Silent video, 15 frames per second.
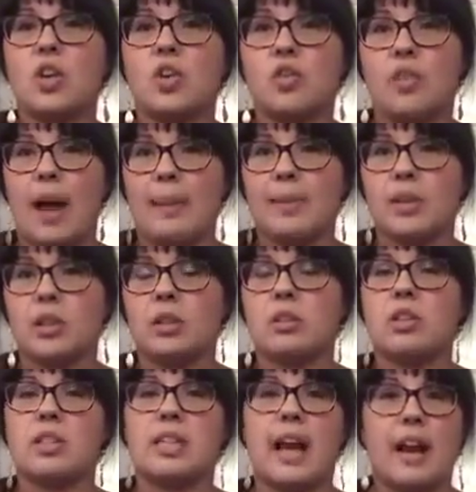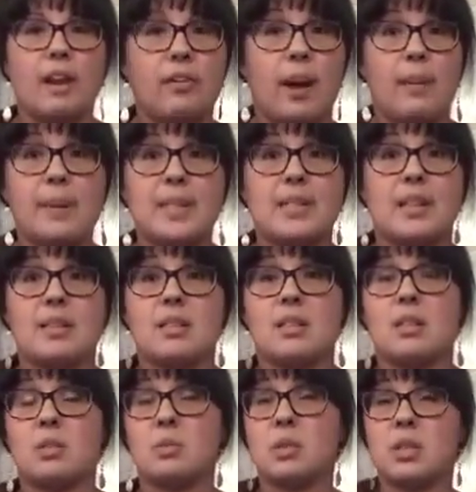grammar, your diagramming
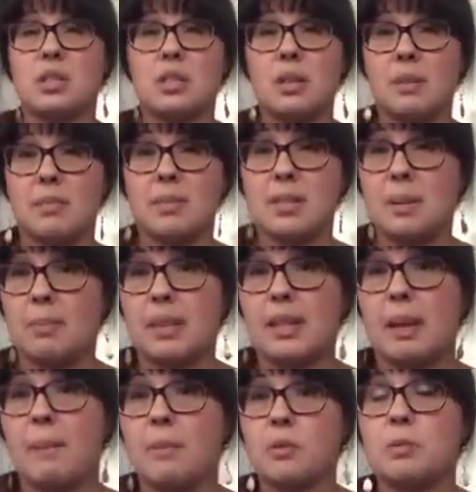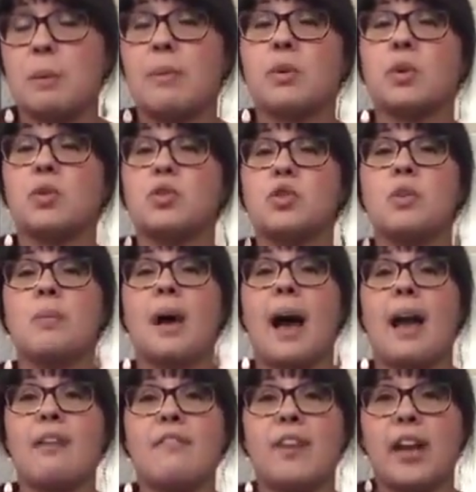sentences, which is something that most people don't do, but
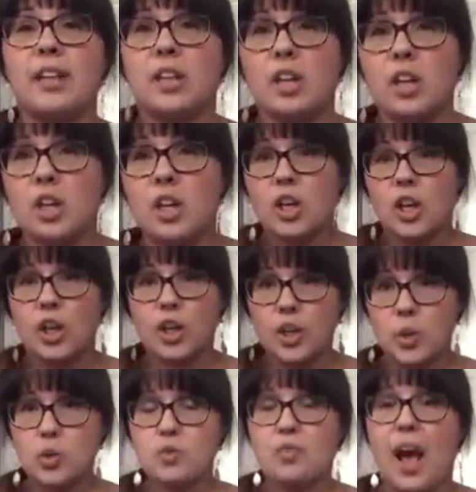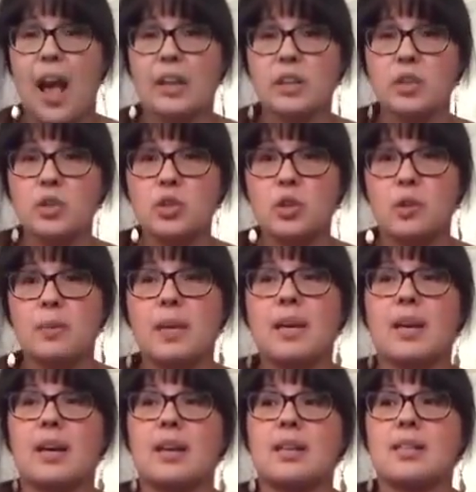I find a huge value to,
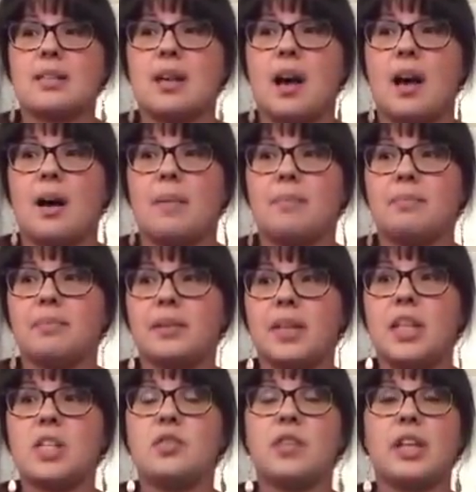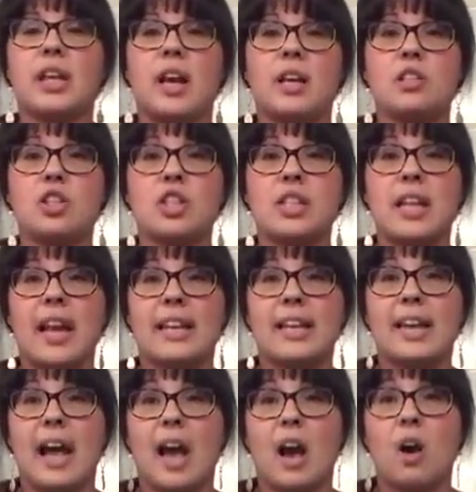because he's really
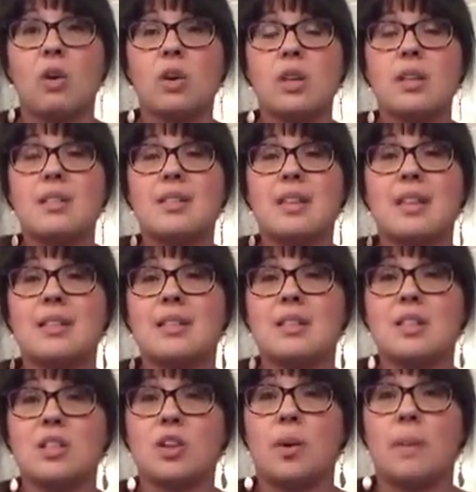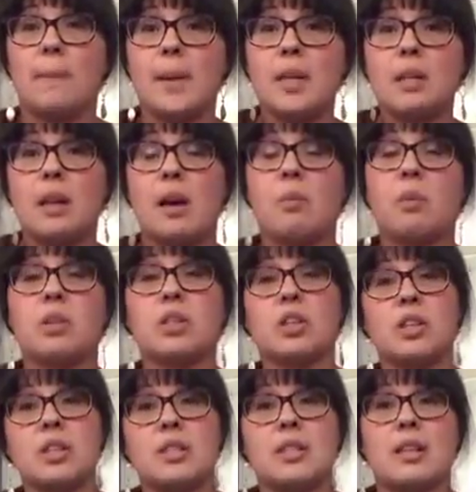understanding how sentences are built and what's a
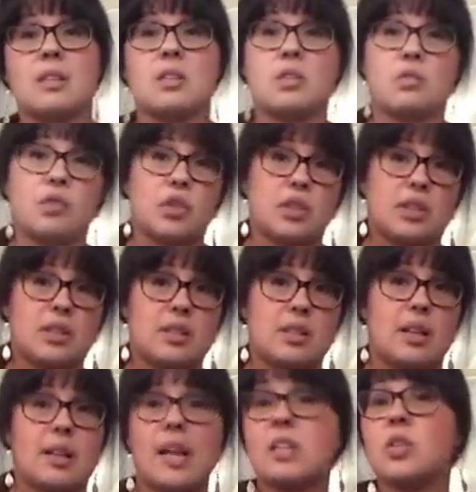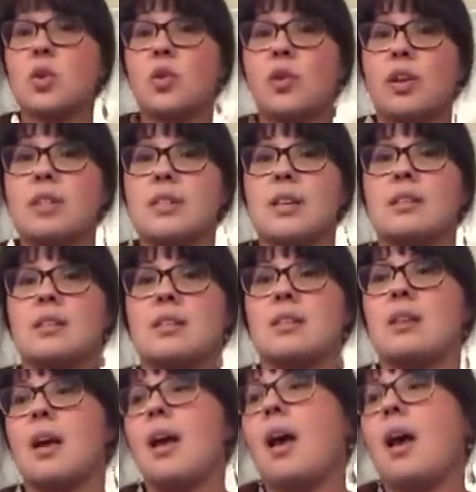good sentence versus a not so great sentence.